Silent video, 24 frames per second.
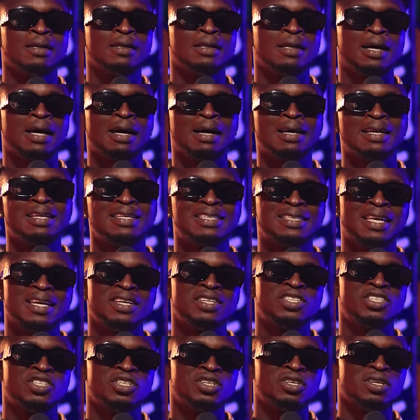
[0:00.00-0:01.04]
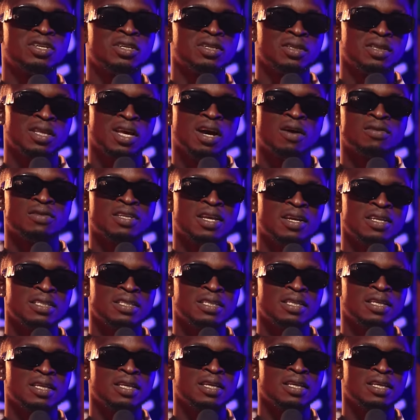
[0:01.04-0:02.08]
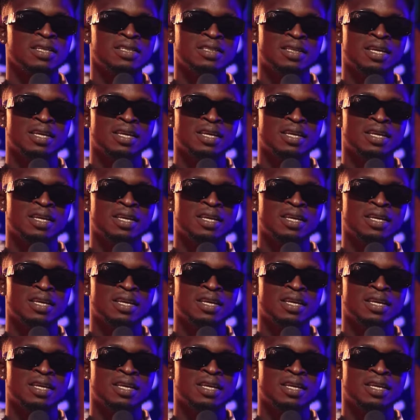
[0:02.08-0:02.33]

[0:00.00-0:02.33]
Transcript: nah, it's iskenchi. The also say it's